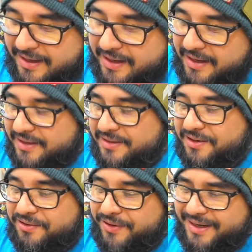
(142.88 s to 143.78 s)
so
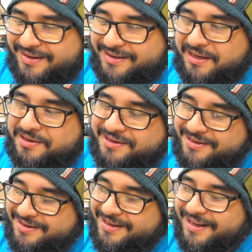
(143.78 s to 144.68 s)
already,
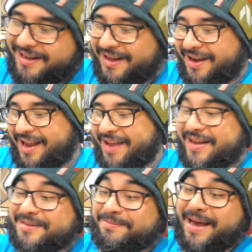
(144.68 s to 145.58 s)
okay,
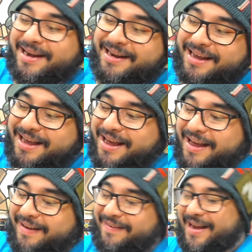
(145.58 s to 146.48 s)
that's bad.
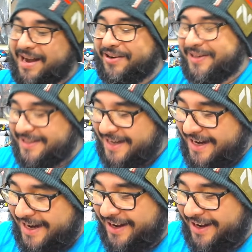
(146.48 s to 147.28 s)
I always say, like,